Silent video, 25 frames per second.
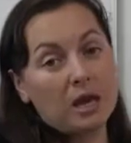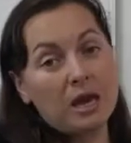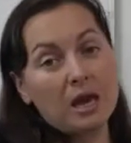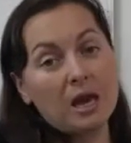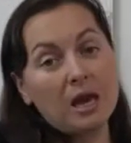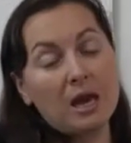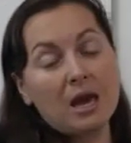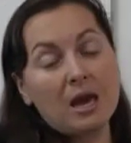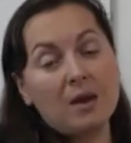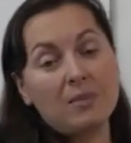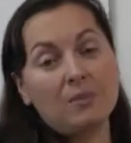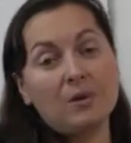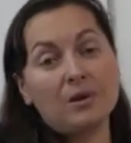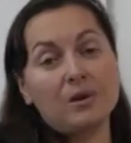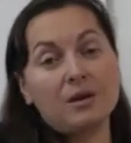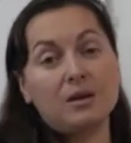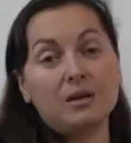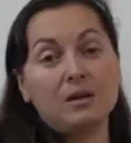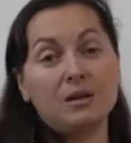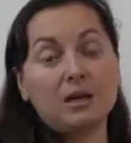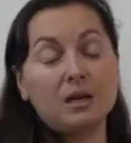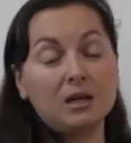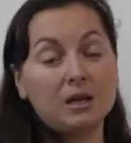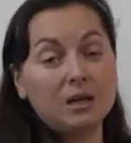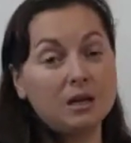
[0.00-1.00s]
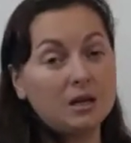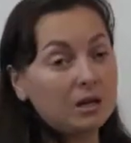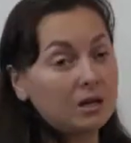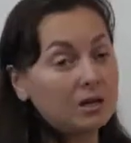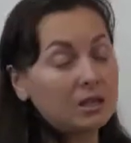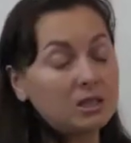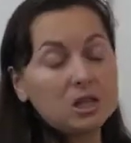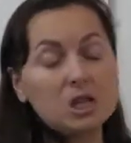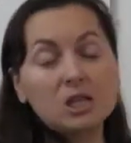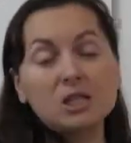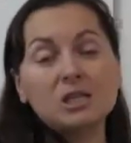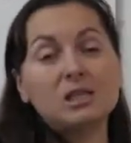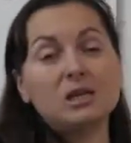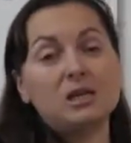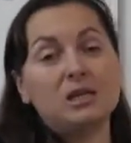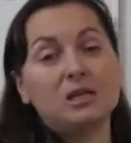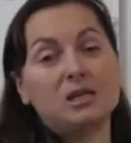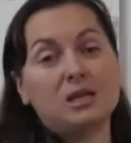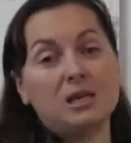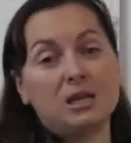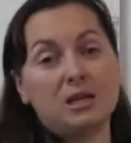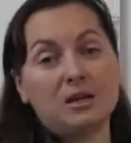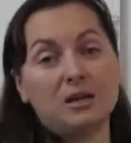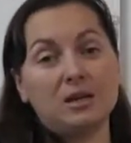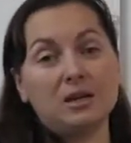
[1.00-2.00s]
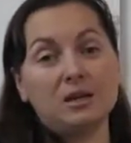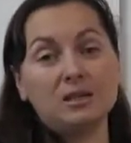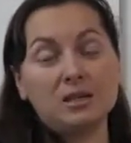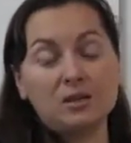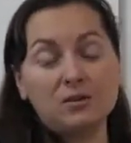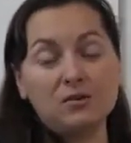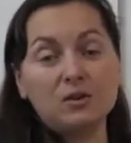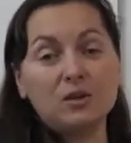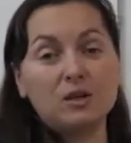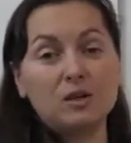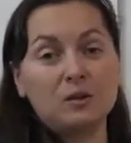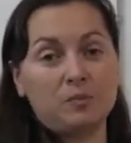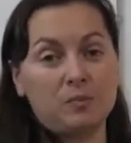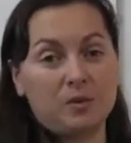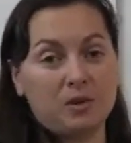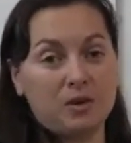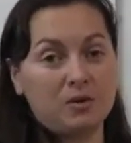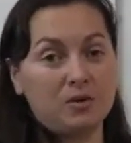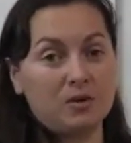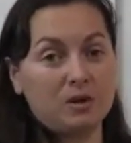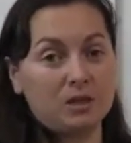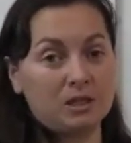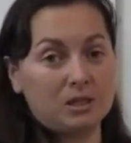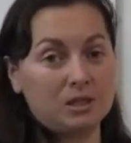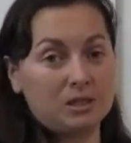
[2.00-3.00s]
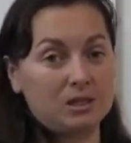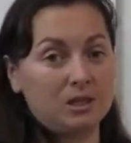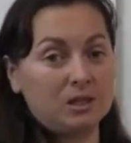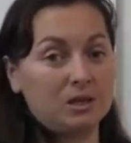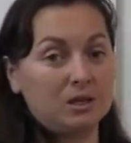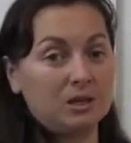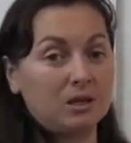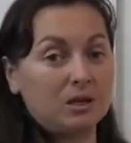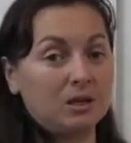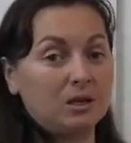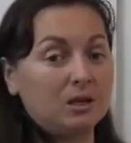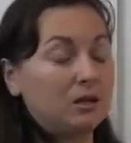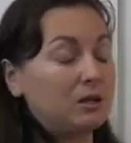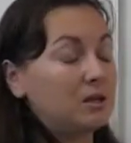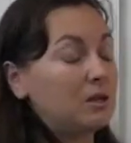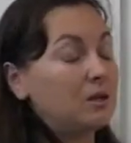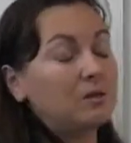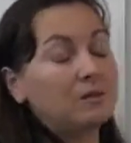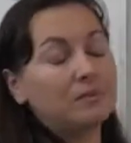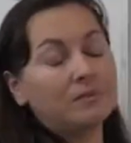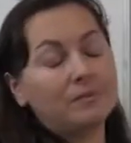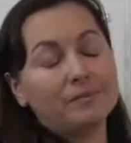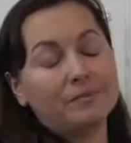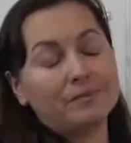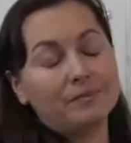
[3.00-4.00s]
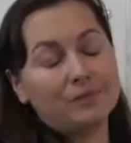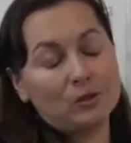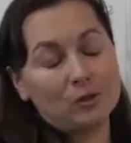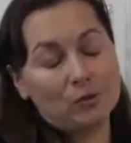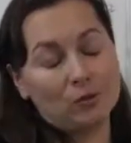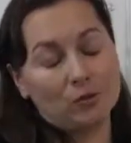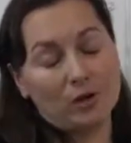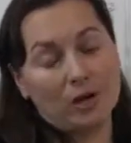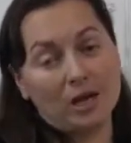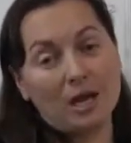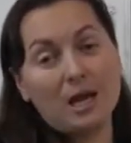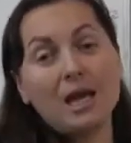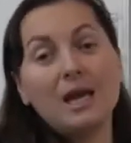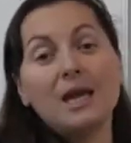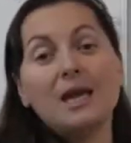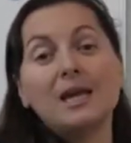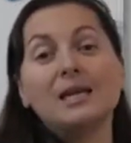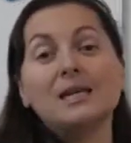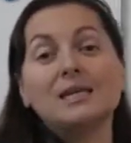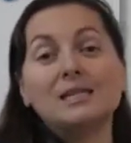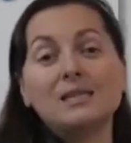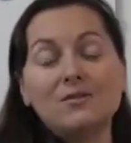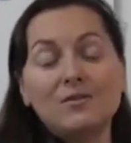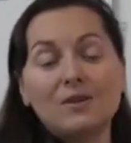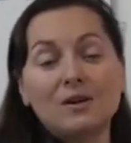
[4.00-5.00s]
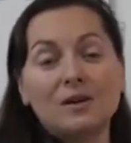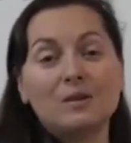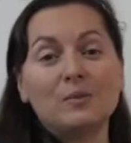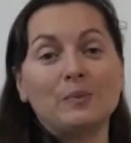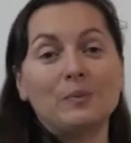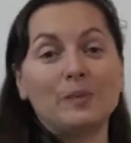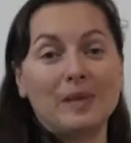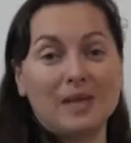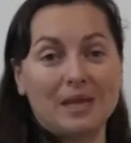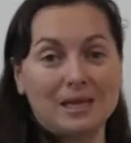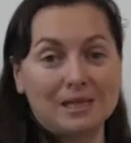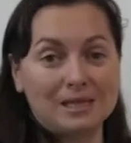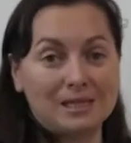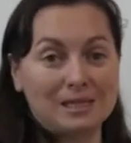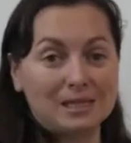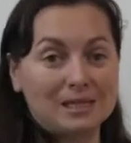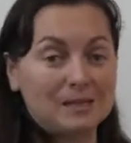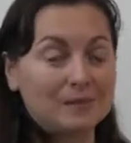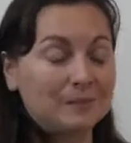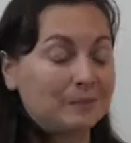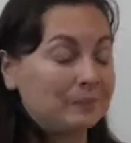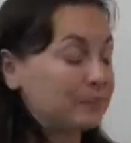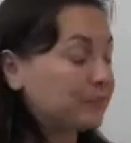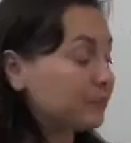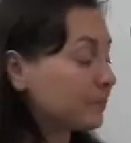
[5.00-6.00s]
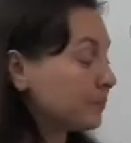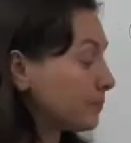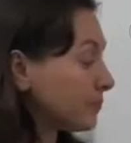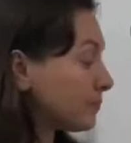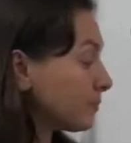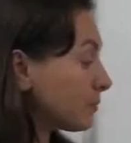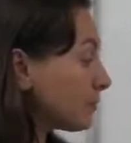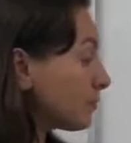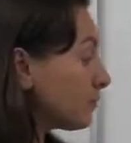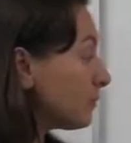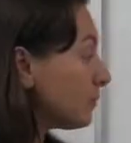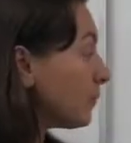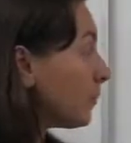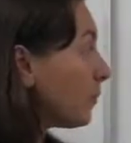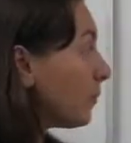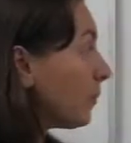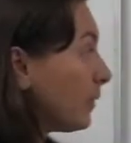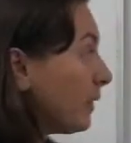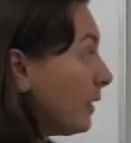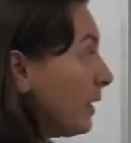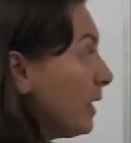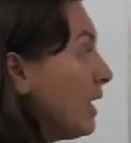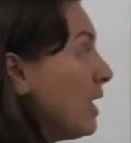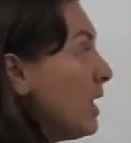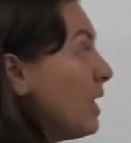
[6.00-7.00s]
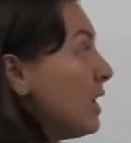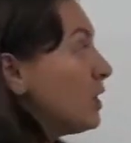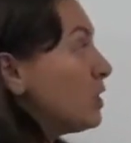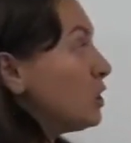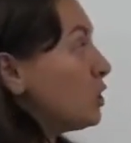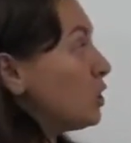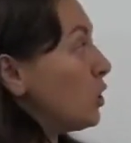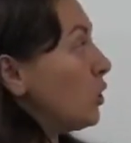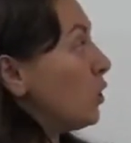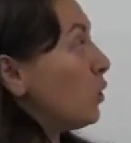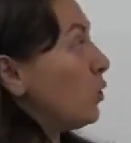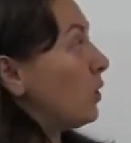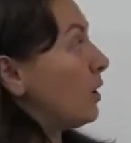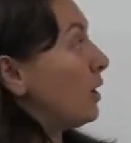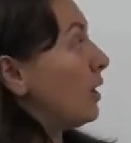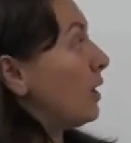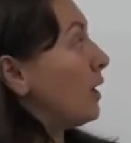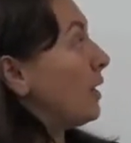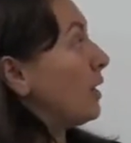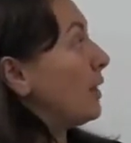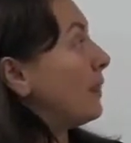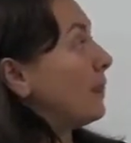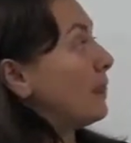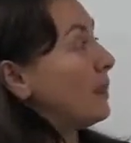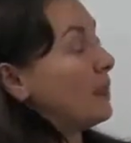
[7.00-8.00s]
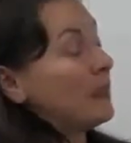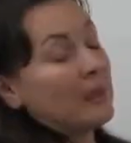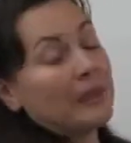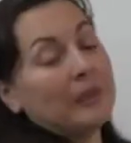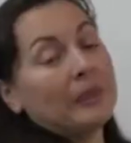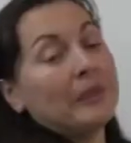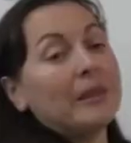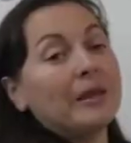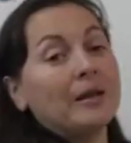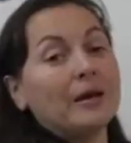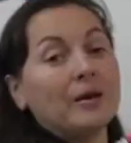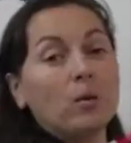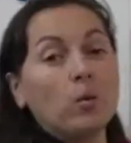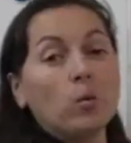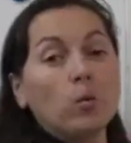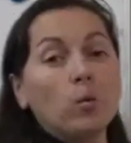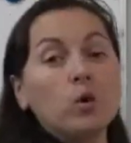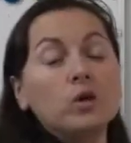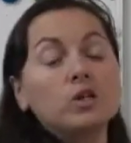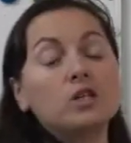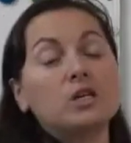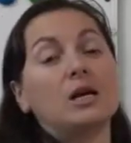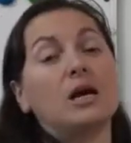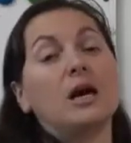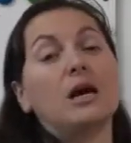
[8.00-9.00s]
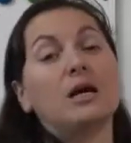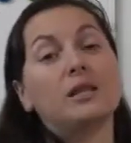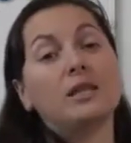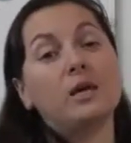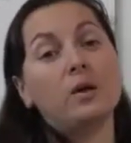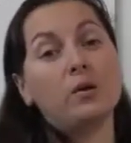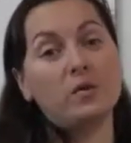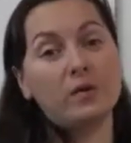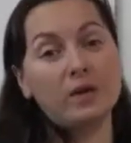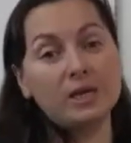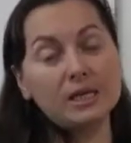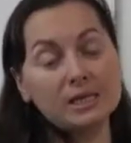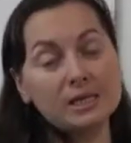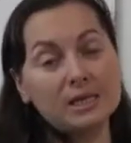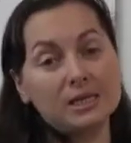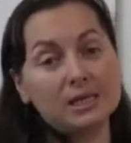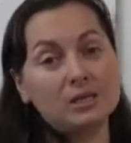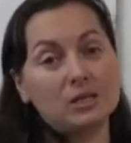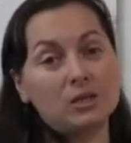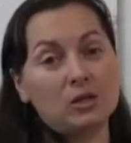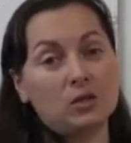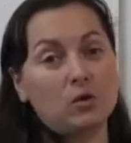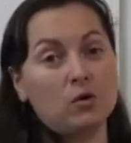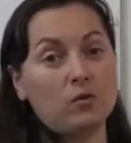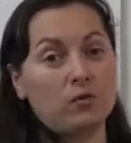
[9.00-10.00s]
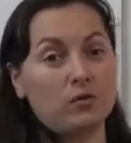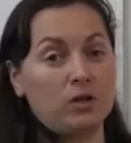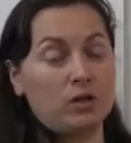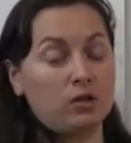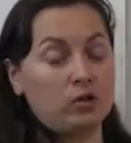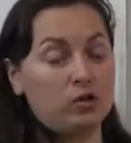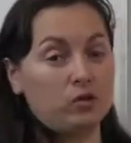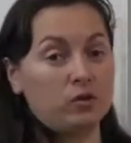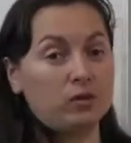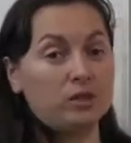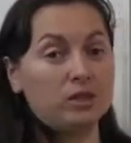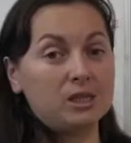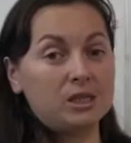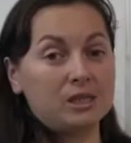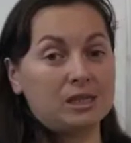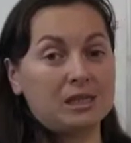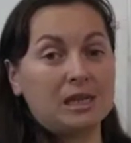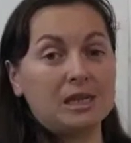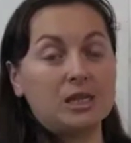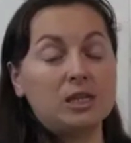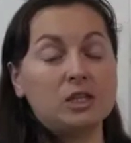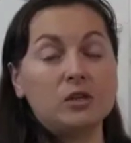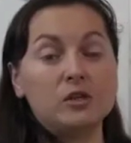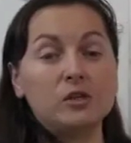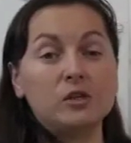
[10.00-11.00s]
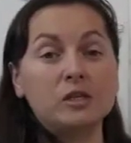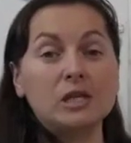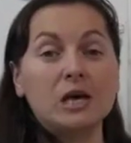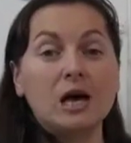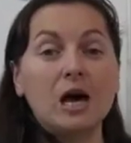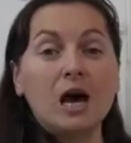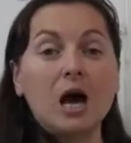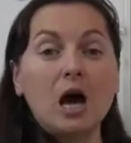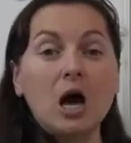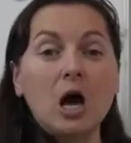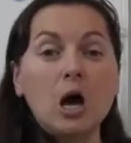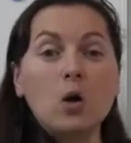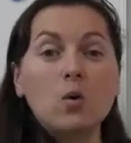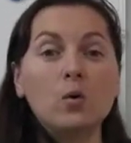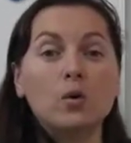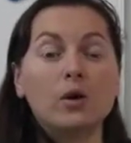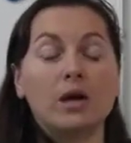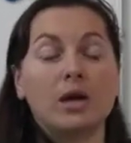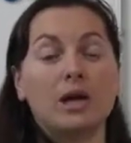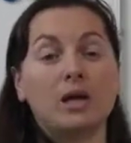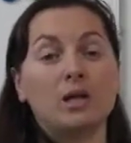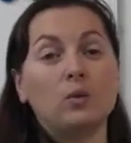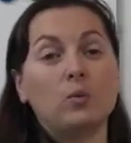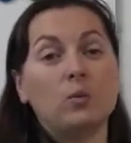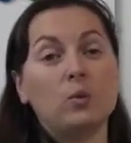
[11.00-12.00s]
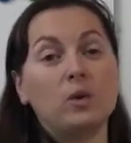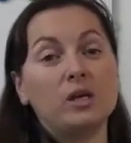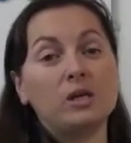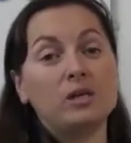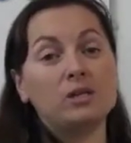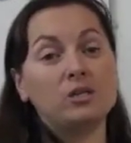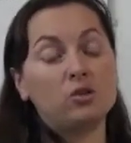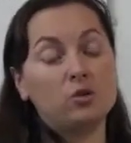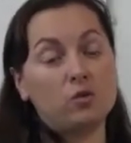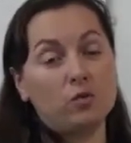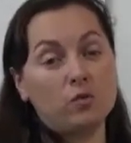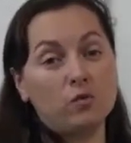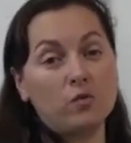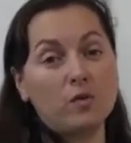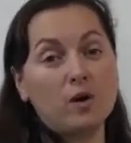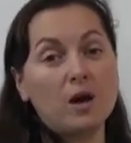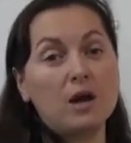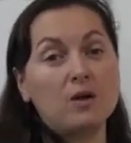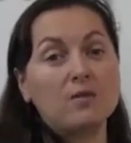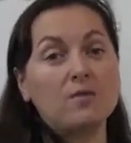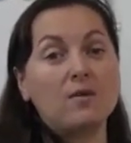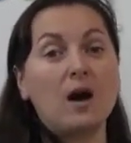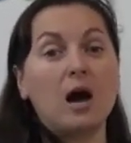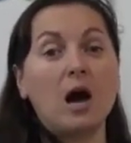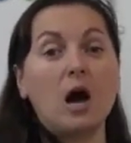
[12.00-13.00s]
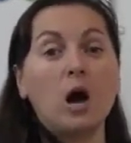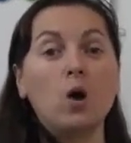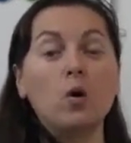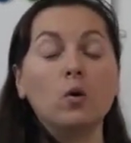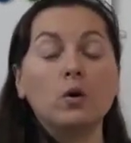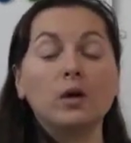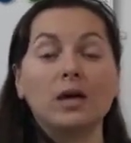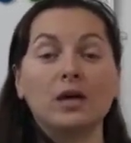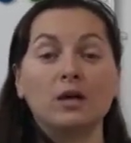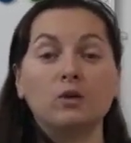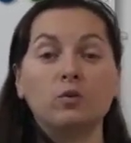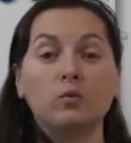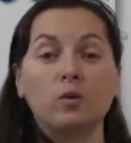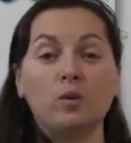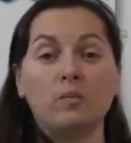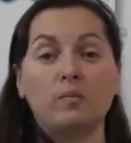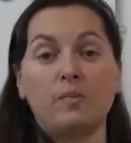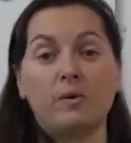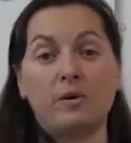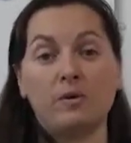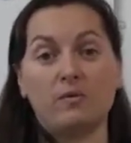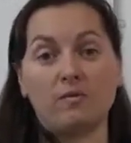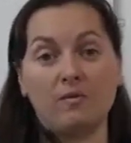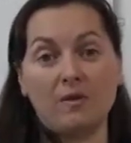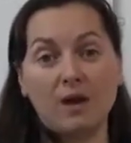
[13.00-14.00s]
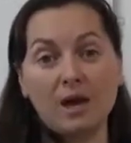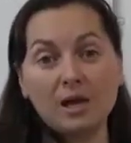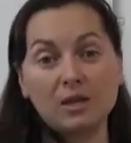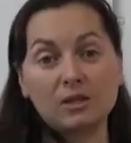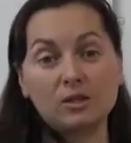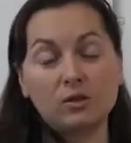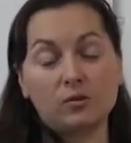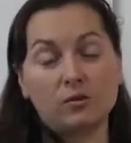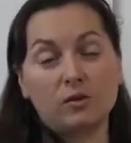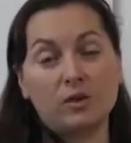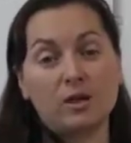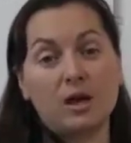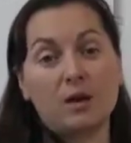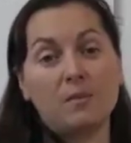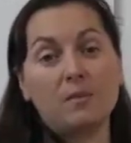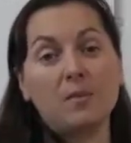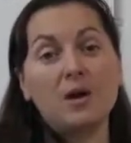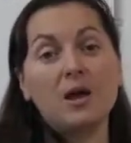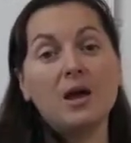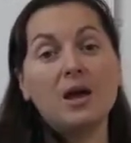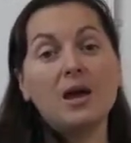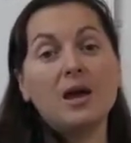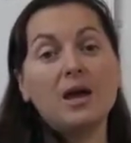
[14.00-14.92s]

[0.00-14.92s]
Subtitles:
they are happening just in the different periods. In different places. So what are the reasons of natural disasters? How can we survive? How can we prevent of them?